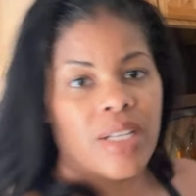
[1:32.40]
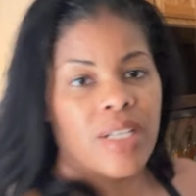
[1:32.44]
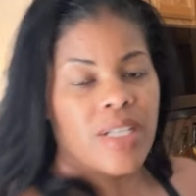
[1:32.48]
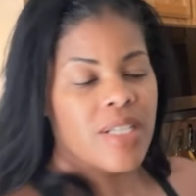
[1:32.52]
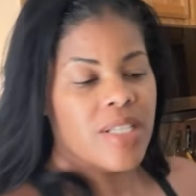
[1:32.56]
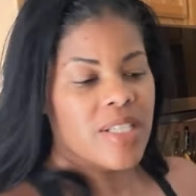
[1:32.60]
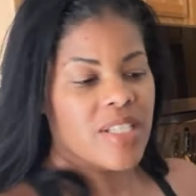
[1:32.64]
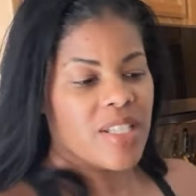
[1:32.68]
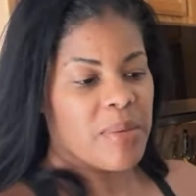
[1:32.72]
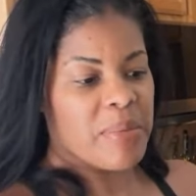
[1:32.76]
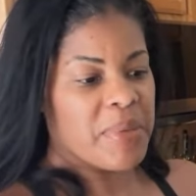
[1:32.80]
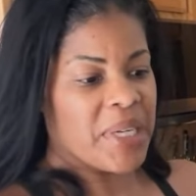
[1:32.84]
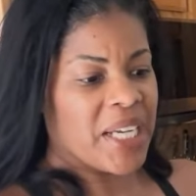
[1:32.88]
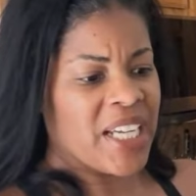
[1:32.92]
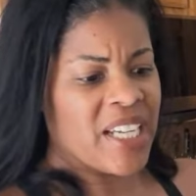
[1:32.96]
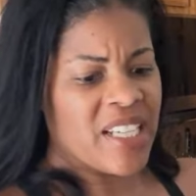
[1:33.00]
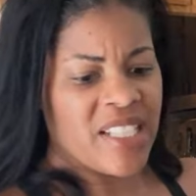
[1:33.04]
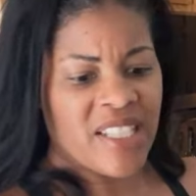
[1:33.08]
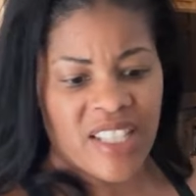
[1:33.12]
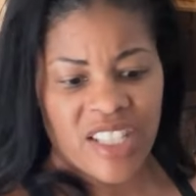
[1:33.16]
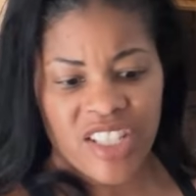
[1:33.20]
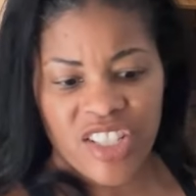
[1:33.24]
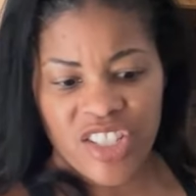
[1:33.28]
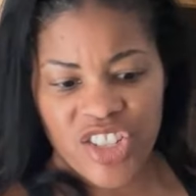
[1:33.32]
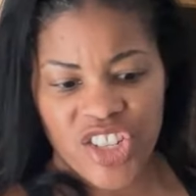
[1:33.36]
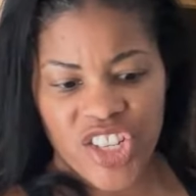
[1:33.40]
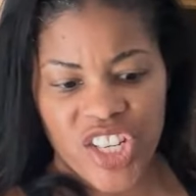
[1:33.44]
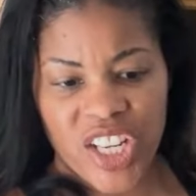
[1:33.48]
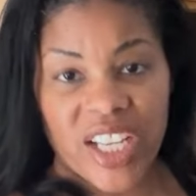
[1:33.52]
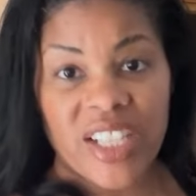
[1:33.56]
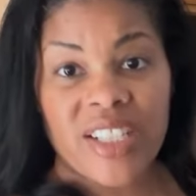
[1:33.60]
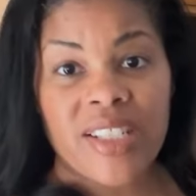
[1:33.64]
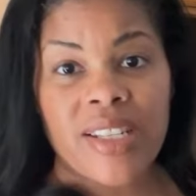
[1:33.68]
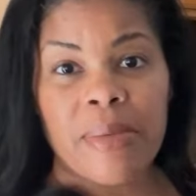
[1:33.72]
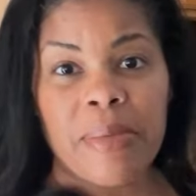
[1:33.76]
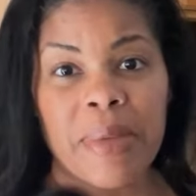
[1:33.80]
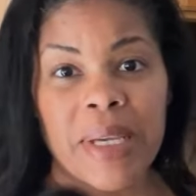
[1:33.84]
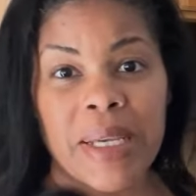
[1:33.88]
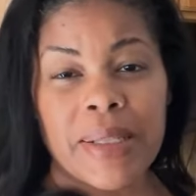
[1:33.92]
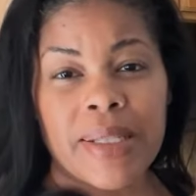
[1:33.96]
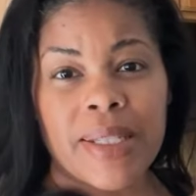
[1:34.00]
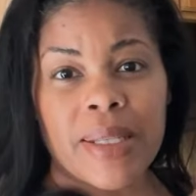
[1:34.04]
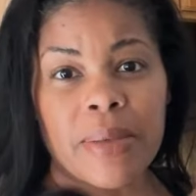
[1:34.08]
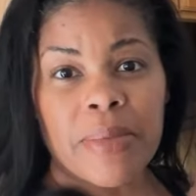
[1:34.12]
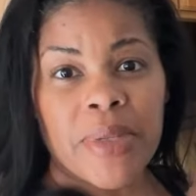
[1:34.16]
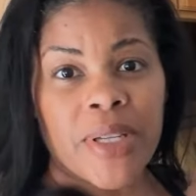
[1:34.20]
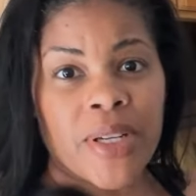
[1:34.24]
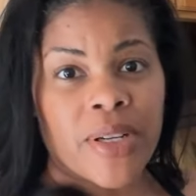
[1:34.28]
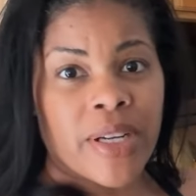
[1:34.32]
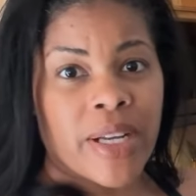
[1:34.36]
So my cousin, she actually made
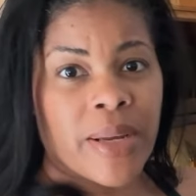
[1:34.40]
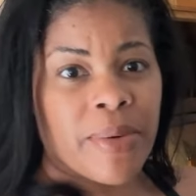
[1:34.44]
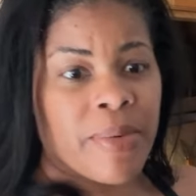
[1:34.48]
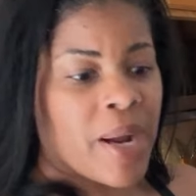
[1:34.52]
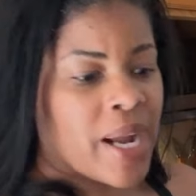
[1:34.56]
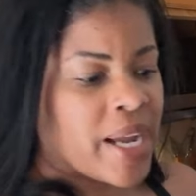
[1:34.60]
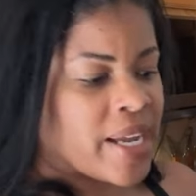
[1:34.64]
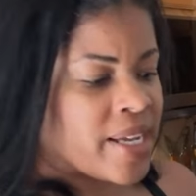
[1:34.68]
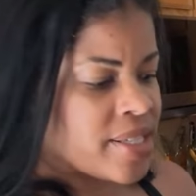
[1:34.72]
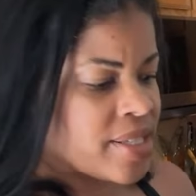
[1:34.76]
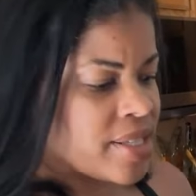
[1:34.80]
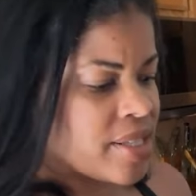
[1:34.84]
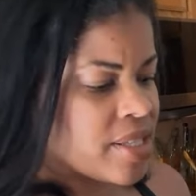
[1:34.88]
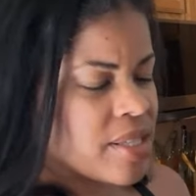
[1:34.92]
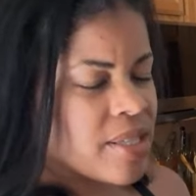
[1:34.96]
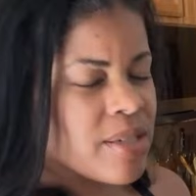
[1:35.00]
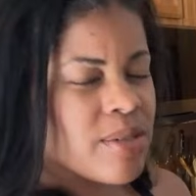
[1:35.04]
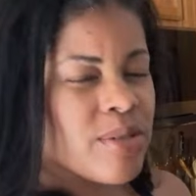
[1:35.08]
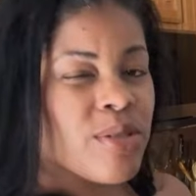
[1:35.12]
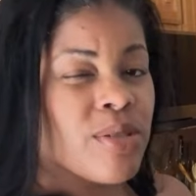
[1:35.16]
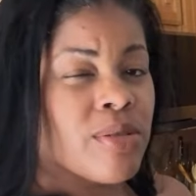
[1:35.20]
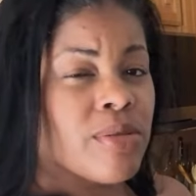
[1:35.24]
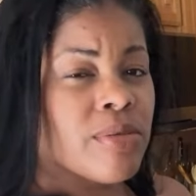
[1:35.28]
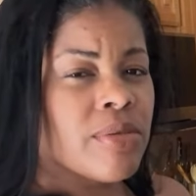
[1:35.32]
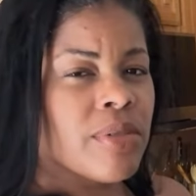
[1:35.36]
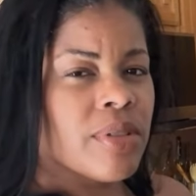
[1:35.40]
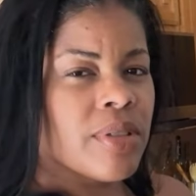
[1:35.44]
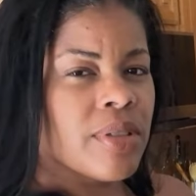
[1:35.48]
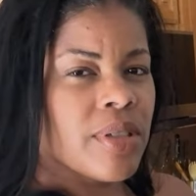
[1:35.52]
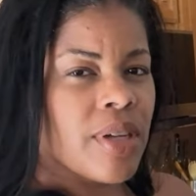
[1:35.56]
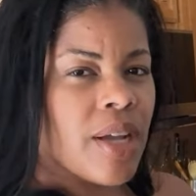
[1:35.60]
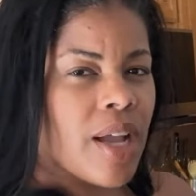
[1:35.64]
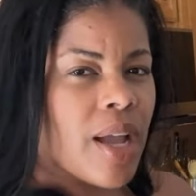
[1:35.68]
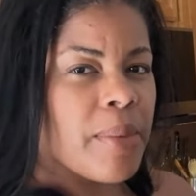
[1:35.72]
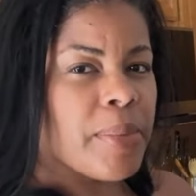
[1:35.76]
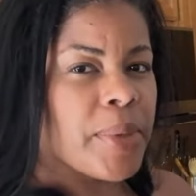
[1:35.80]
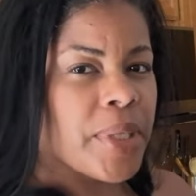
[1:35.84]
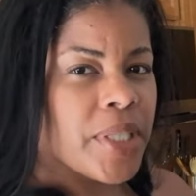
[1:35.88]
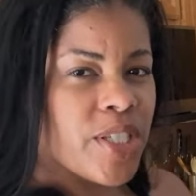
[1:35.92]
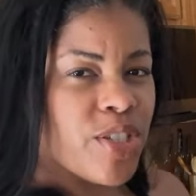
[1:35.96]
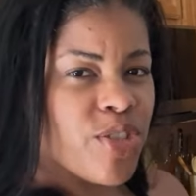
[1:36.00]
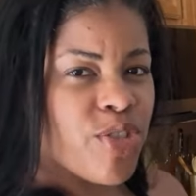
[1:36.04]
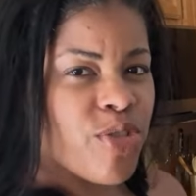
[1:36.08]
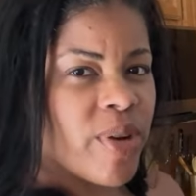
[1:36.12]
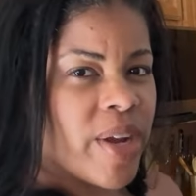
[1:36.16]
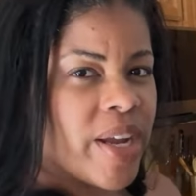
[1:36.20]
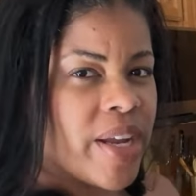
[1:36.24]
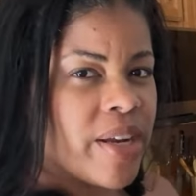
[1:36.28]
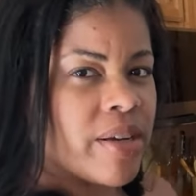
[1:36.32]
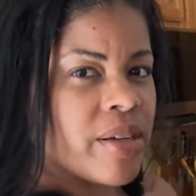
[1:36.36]
some dirty rice, so I'm gonna
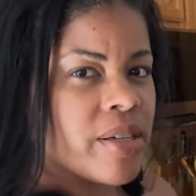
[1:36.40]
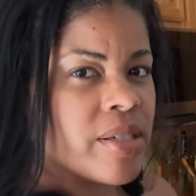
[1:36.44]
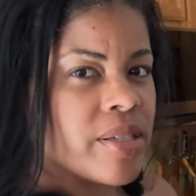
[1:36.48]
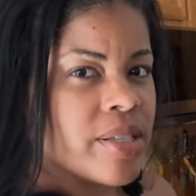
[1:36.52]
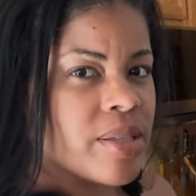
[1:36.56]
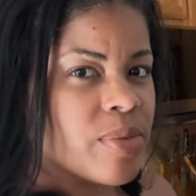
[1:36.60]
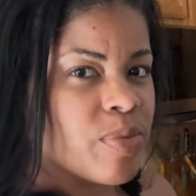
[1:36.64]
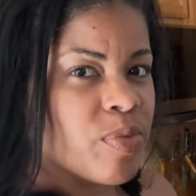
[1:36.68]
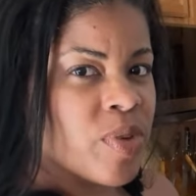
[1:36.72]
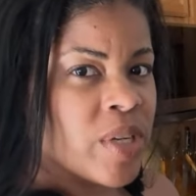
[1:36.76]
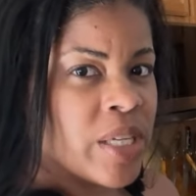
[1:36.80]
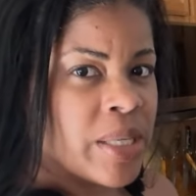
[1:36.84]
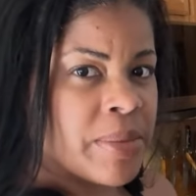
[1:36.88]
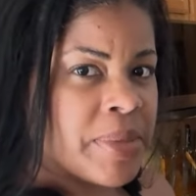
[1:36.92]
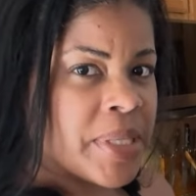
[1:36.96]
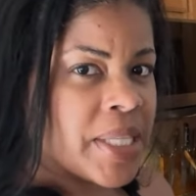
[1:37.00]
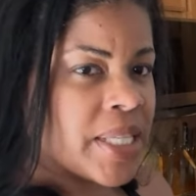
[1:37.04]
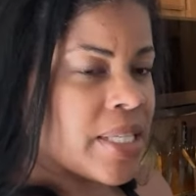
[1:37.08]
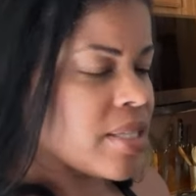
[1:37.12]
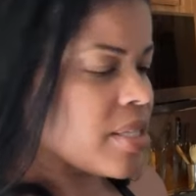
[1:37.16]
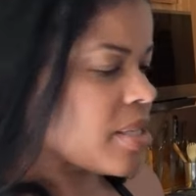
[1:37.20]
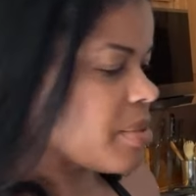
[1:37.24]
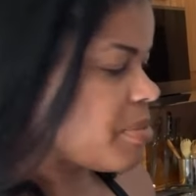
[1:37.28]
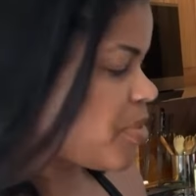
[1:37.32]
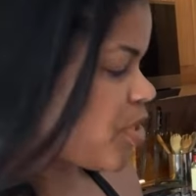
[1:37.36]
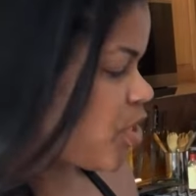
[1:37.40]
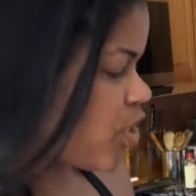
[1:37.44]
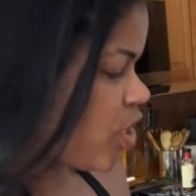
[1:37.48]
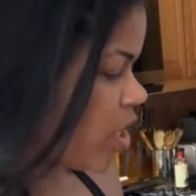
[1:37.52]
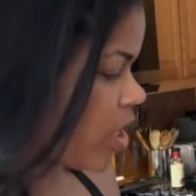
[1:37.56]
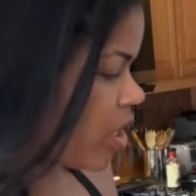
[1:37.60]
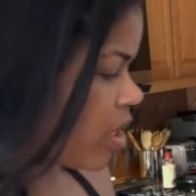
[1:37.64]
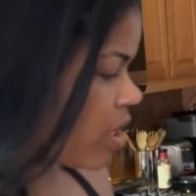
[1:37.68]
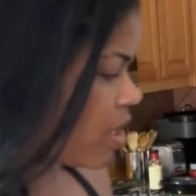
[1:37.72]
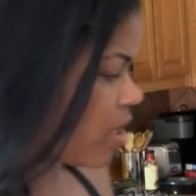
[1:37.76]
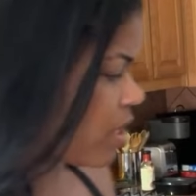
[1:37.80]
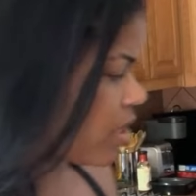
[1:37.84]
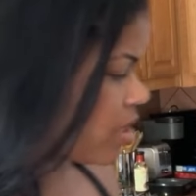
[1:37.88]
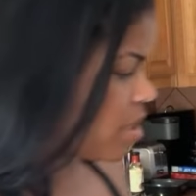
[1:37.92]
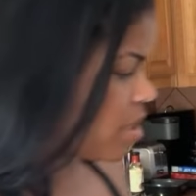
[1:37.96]
trade her some ribs and some chicken.